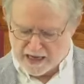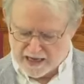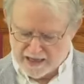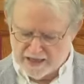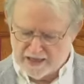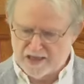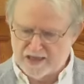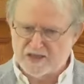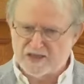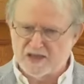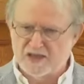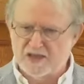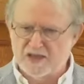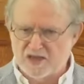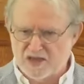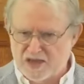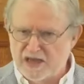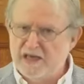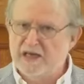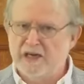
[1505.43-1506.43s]
a
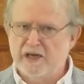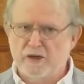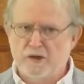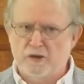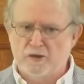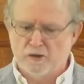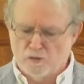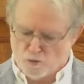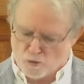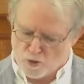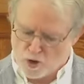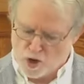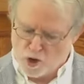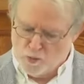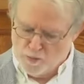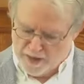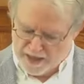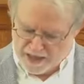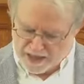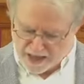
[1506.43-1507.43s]
sincere
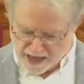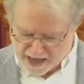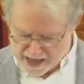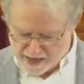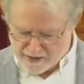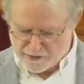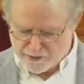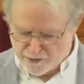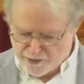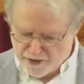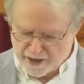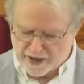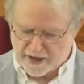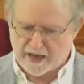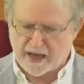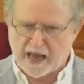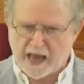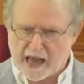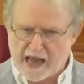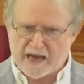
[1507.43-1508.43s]
Roman
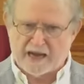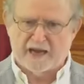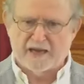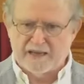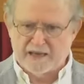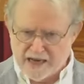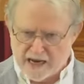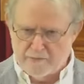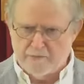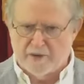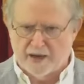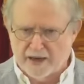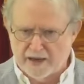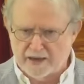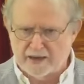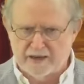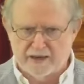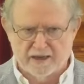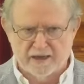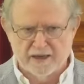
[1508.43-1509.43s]
Catholic
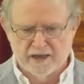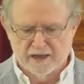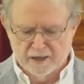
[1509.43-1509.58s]
academic,